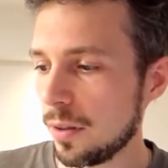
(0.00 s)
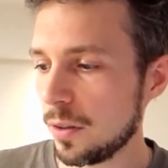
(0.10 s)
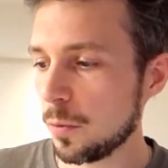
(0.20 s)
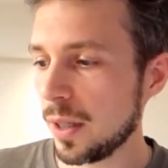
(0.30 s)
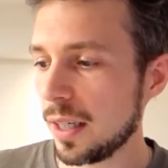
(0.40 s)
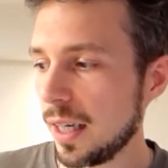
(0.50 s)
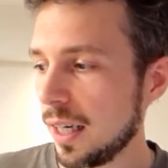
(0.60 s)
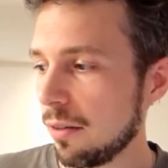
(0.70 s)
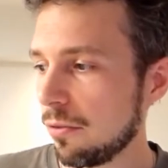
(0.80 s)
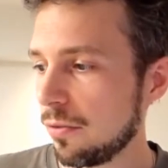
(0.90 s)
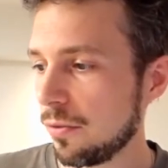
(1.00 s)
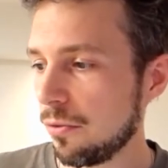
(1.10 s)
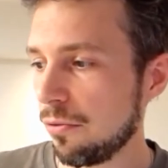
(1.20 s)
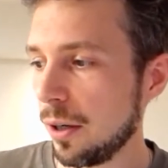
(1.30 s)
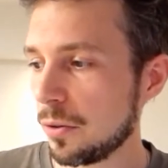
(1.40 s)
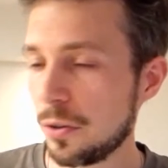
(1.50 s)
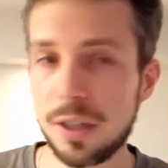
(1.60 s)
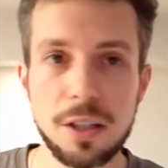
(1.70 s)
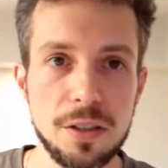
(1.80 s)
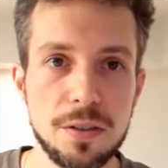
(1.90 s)
you might have found
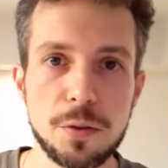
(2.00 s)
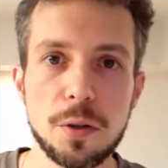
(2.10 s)
connections